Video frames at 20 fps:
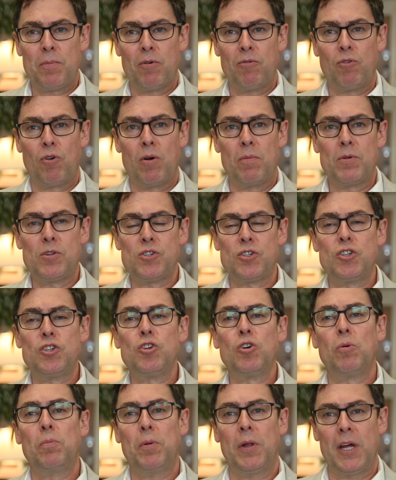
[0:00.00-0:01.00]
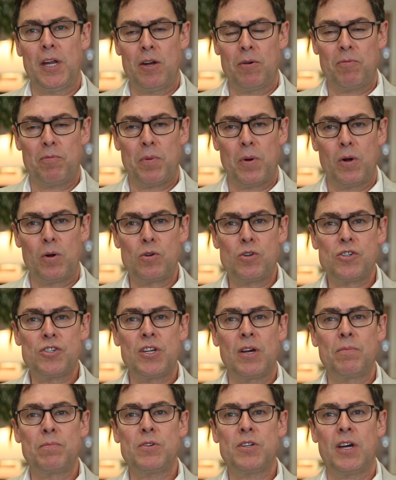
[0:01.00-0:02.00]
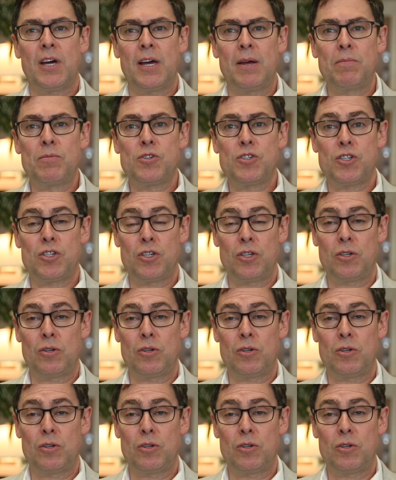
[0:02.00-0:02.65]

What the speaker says: perform is a dual plane approach, sometimes